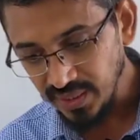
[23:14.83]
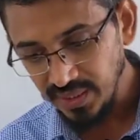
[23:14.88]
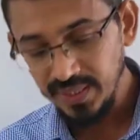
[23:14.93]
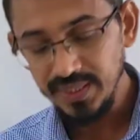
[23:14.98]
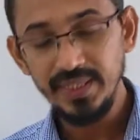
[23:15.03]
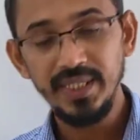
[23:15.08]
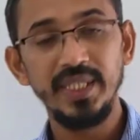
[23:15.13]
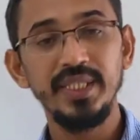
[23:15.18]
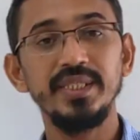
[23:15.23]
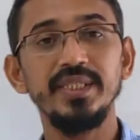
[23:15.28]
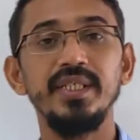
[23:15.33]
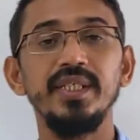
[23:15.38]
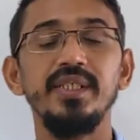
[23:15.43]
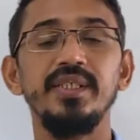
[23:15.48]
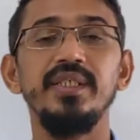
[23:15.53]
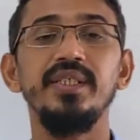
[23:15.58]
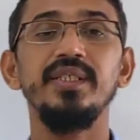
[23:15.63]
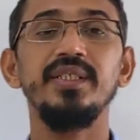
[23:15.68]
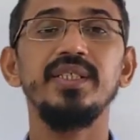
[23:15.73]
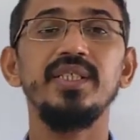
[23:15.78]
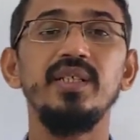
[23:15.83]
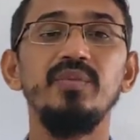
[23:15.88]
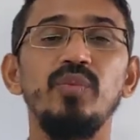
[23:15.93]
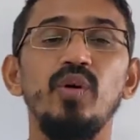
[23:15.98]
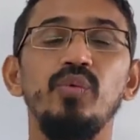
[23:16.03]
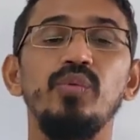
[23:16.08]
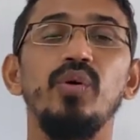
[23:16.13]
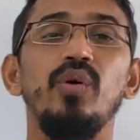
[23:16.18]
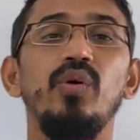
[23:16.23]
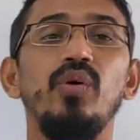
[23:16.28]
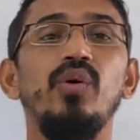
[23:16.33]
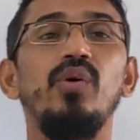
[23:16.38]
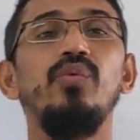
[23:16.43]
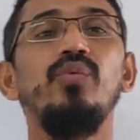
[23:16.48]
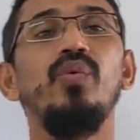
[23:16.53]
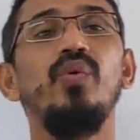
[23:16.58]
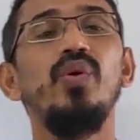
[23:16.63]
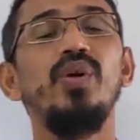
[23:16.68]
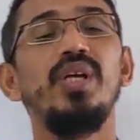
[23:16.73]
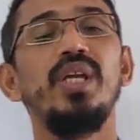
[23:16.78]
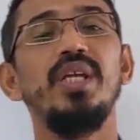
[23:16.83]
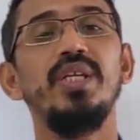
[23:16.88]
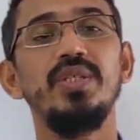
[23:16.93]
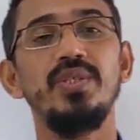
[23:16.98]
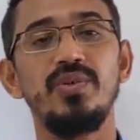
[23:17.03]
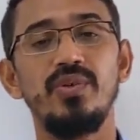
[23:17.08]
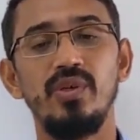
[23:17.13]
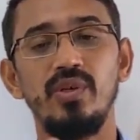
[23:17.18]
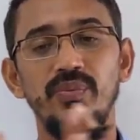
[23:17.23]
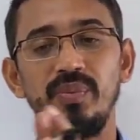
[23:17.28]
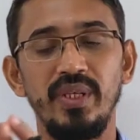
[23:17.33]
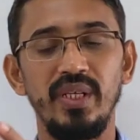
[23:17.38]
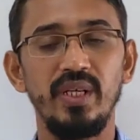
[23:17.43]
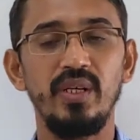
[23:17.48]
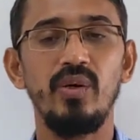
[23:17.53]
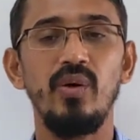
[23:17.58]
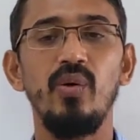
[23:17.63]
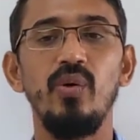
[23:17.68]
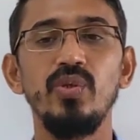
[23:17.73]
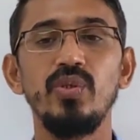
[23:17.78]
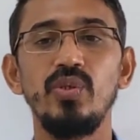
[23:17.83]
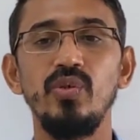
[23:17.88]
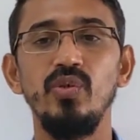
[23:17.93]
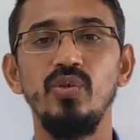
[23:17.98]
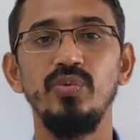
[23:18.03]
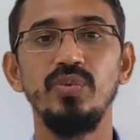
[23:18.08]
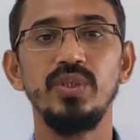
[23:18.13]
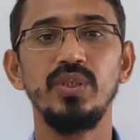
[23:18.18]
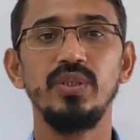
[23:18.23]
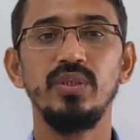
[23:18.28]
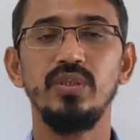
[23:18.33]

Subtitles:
It says that the sum of the all voltage drop in a closed loops,